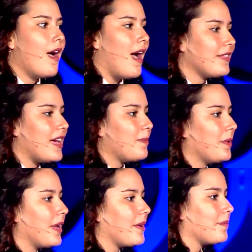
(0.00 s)
At that
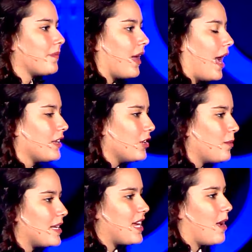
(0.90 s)
point, I knew
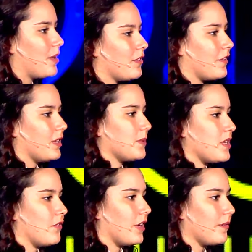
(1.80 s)
my time on the field was over.